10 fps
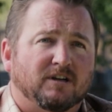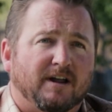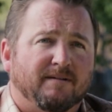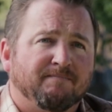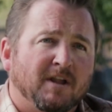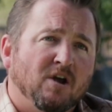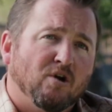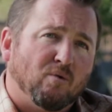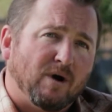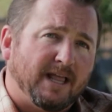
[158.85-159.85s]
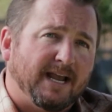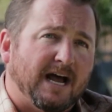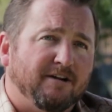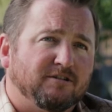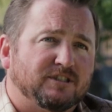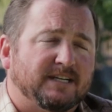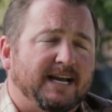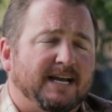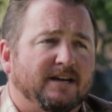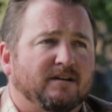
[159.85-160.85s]
on. While I
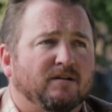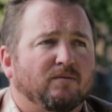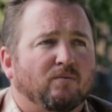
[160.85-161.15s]
understand